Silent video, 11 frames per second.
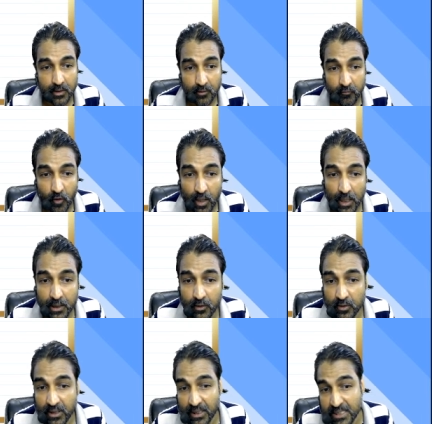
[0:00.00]
who continued,
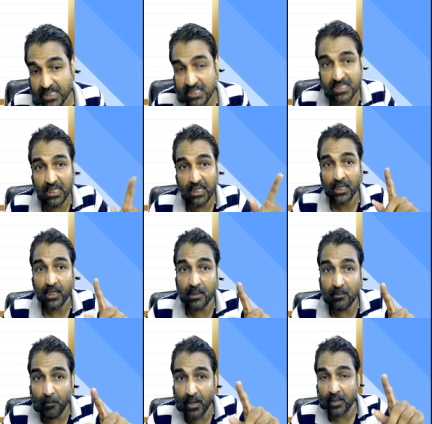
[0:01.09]
then this is C.
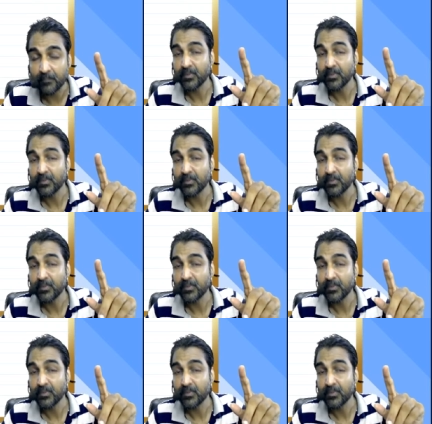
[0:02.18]
Remember,